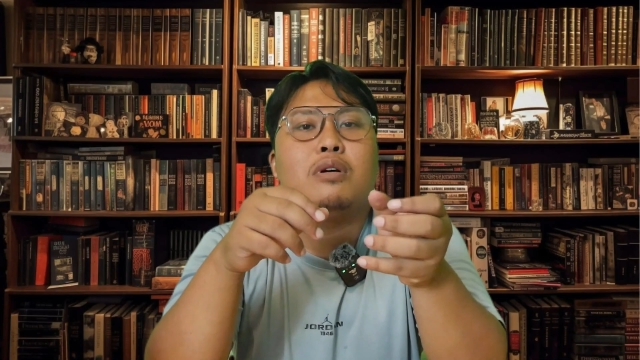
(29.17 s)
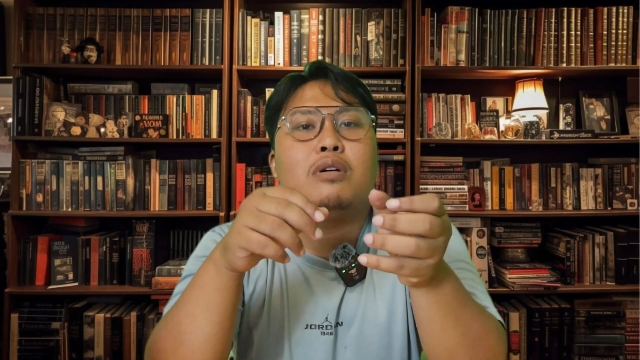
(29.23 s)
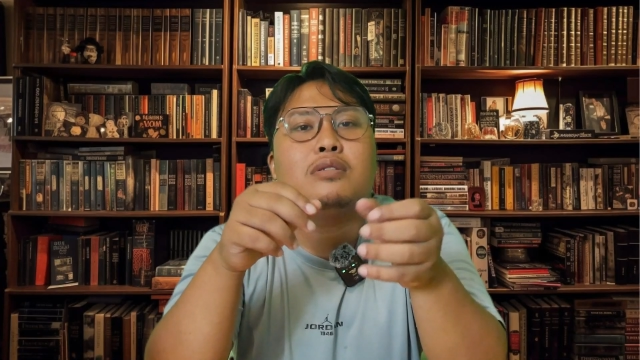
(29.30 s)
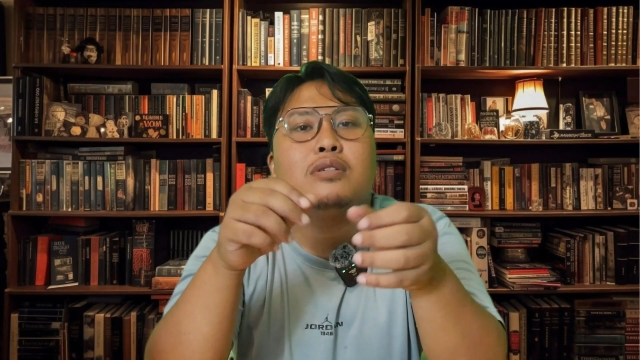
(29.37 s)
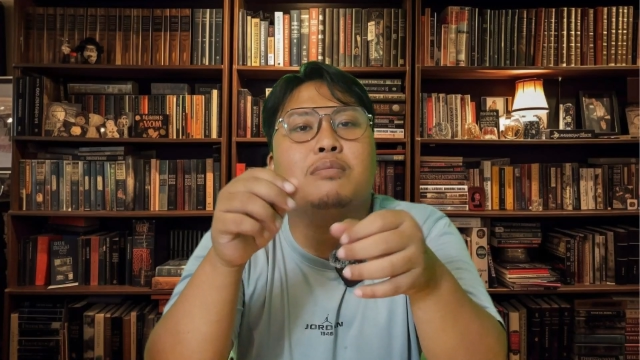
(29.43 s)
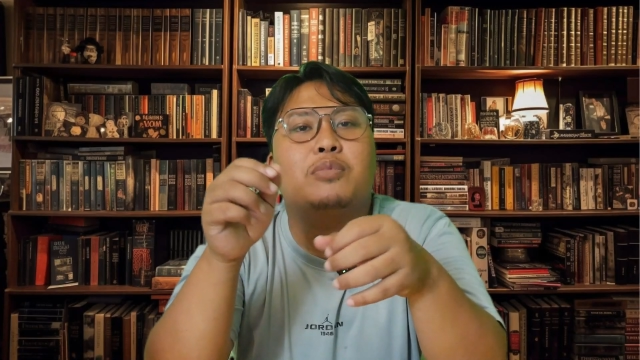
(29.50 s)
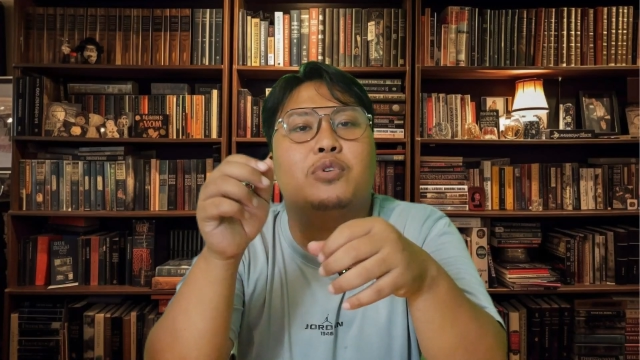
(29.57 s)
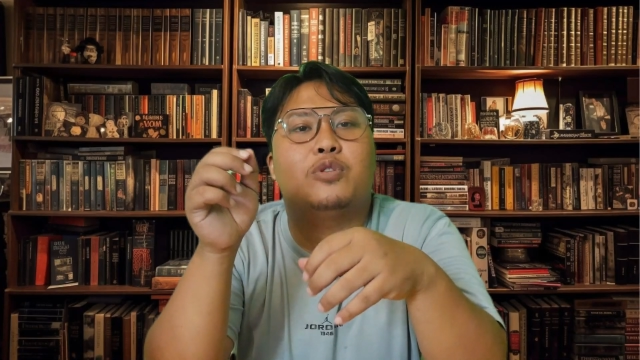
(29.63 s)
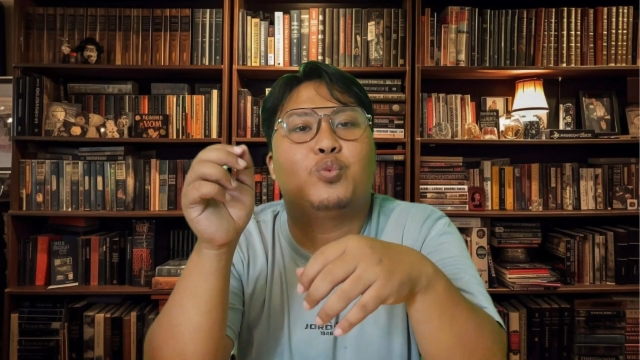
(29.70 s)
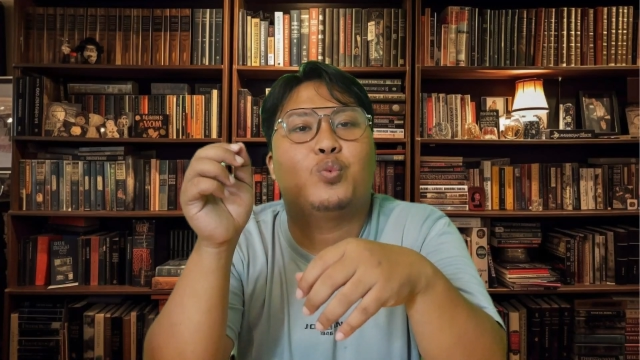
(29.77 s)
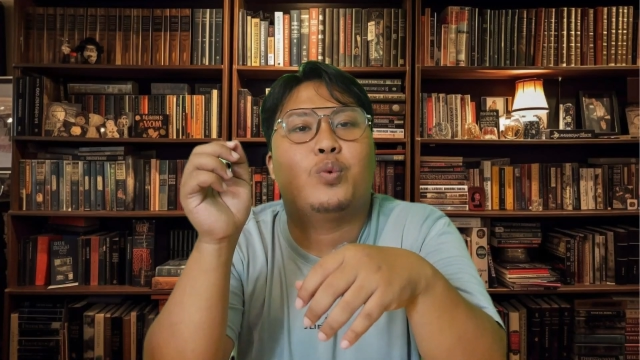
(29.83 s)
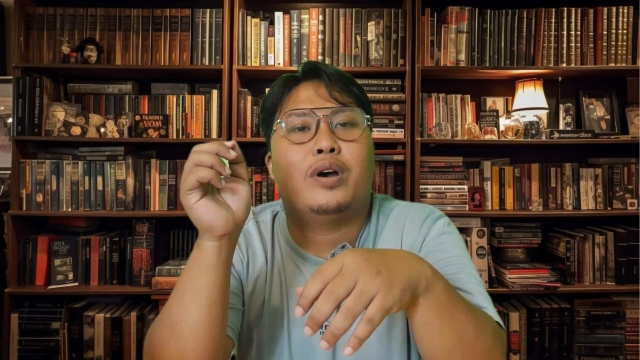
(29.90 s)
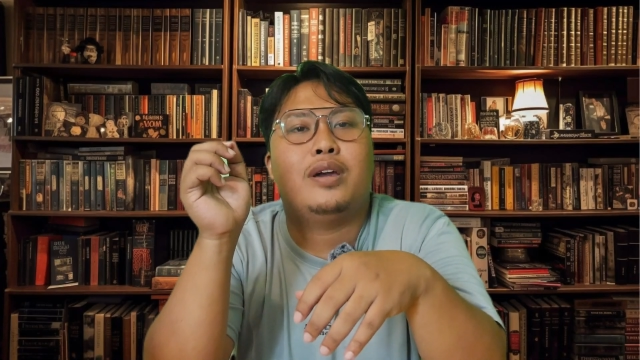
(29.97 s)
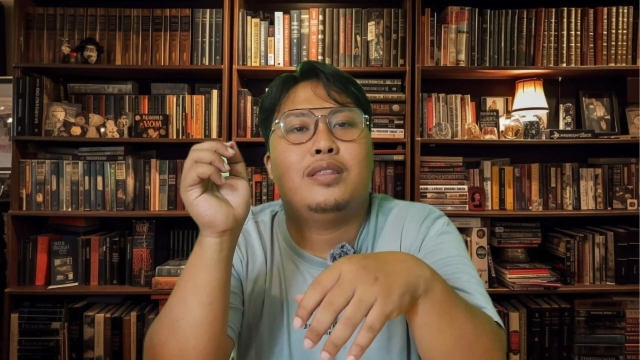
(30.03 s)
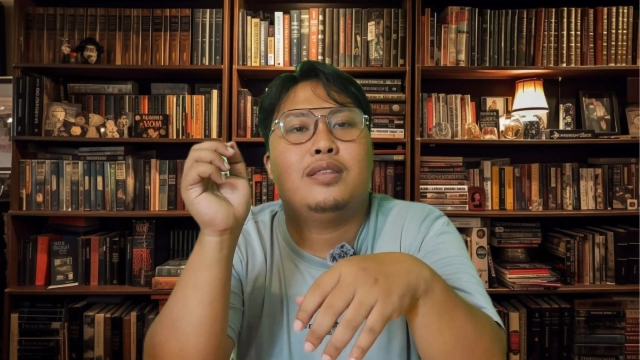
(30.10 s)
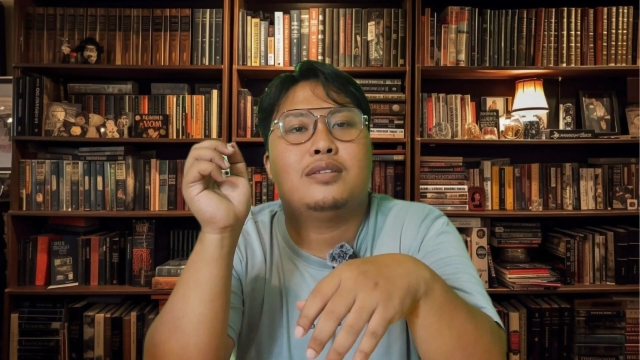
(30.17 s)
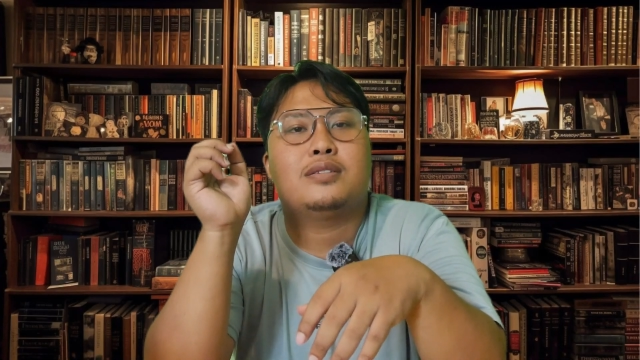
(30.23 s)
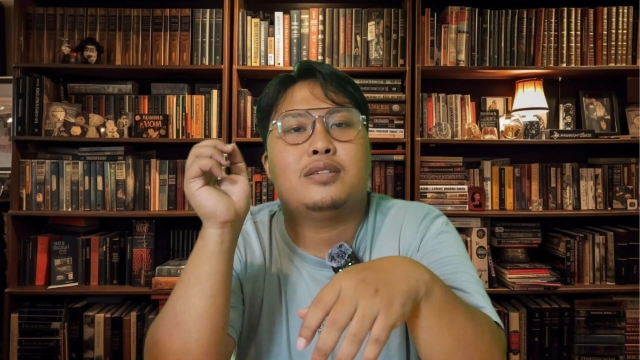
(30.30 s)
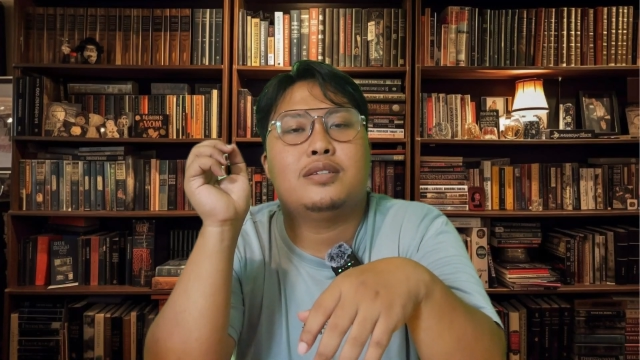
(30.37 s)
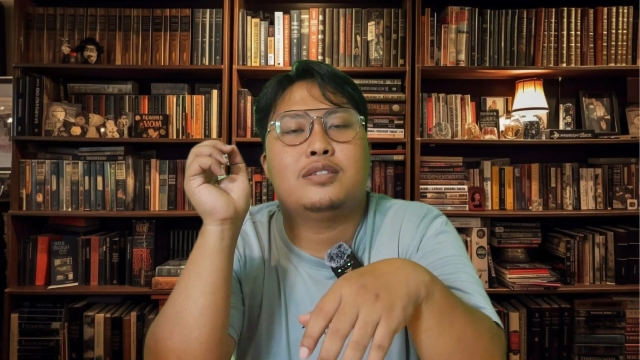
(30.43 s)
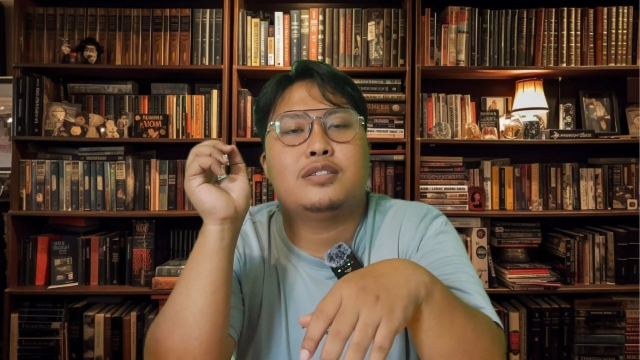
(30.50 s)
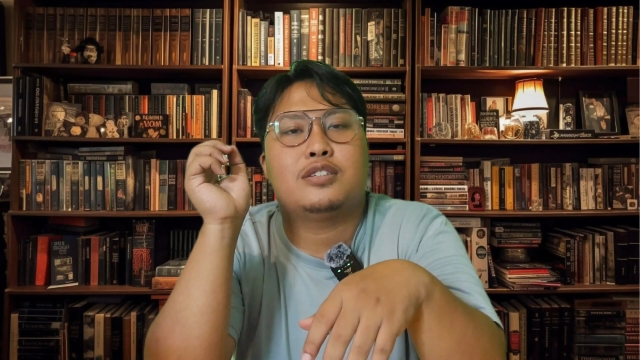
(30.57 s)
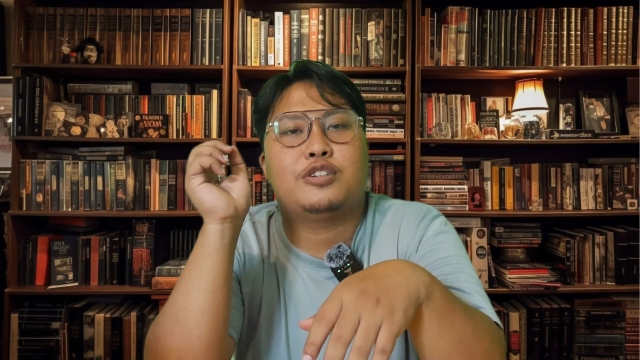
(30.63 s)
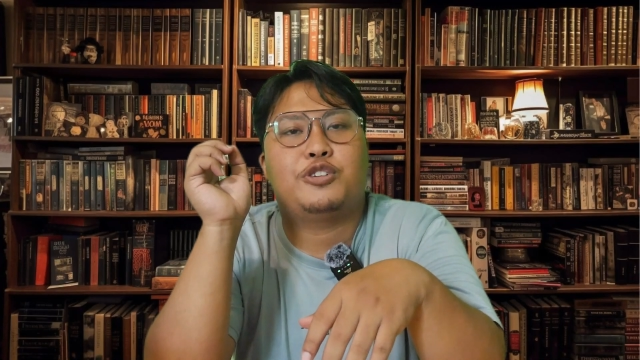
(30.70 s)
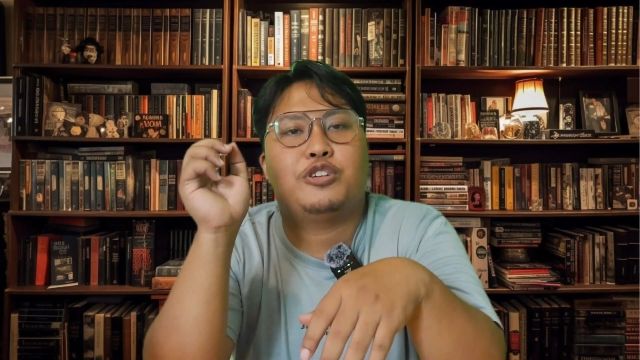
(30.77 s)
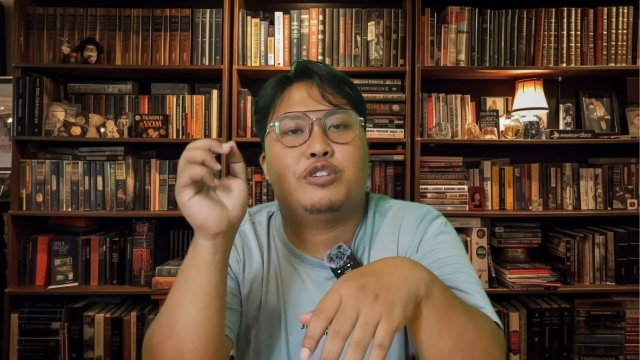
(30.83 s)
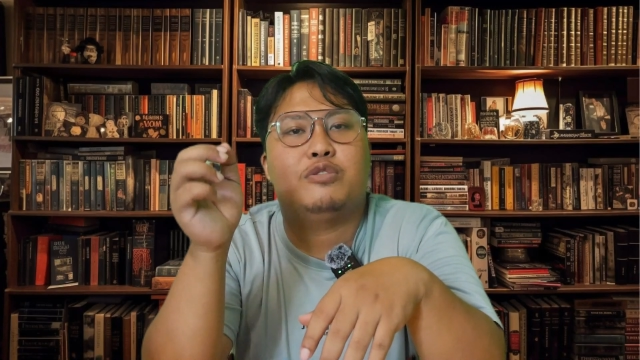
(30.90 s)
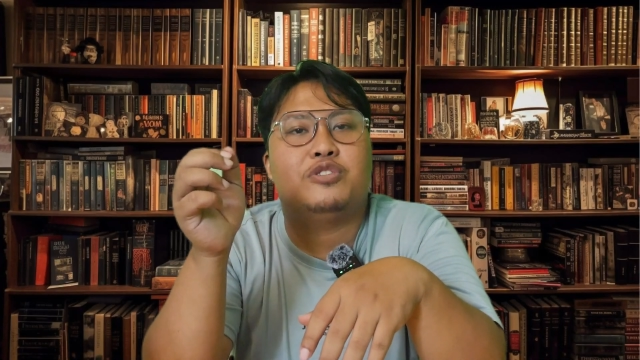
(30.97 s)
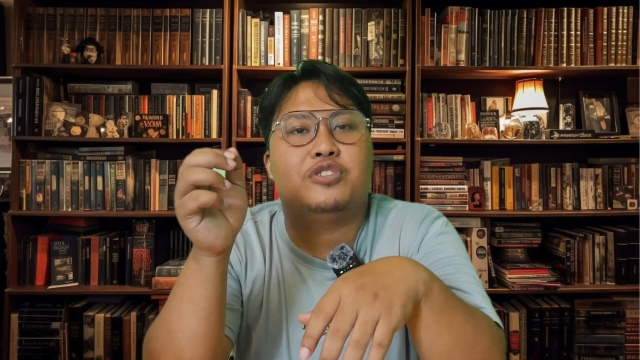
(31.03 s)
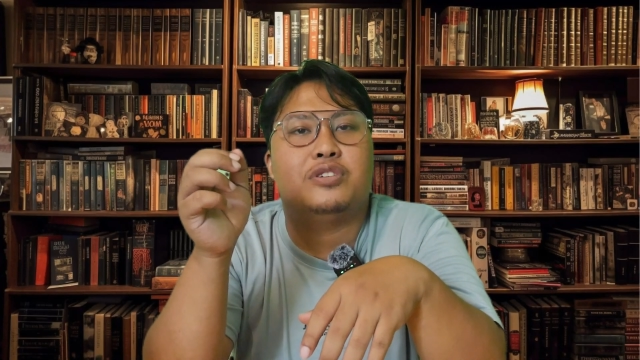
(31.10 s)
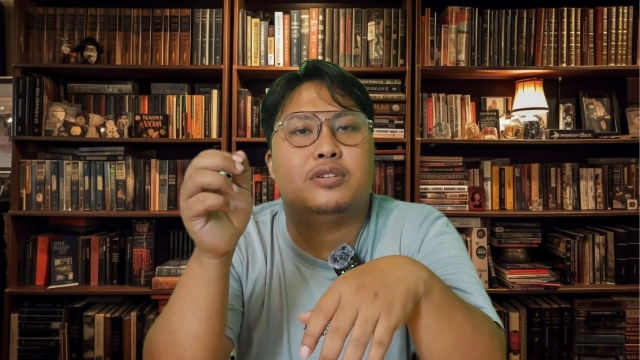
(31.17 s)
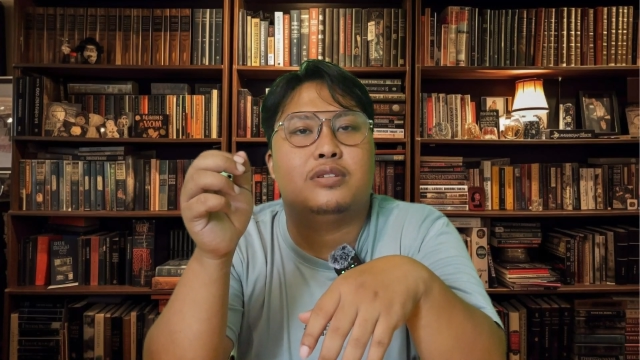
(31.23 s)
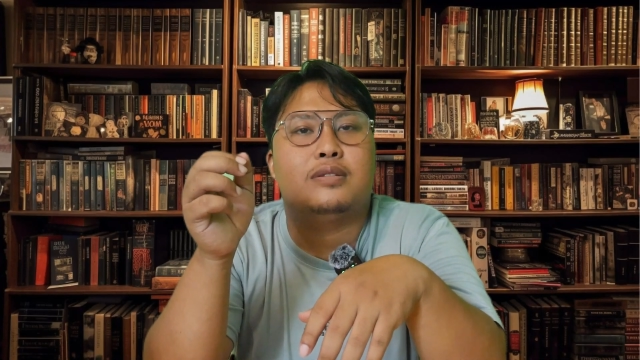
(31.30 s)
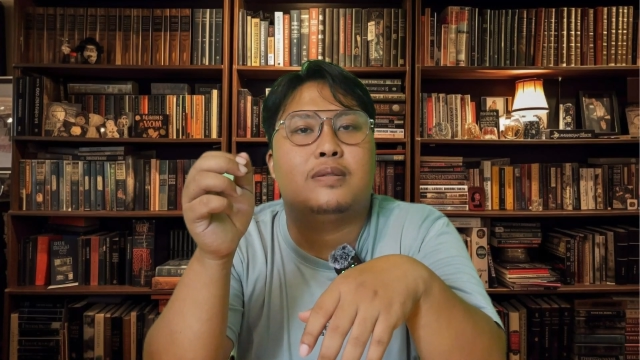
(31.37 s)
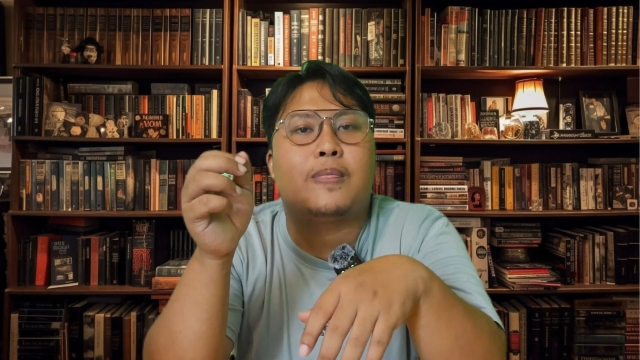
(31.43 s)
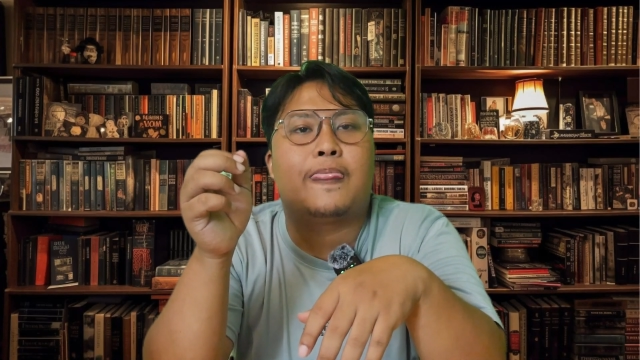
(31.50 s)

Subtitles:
talk about why this is crucial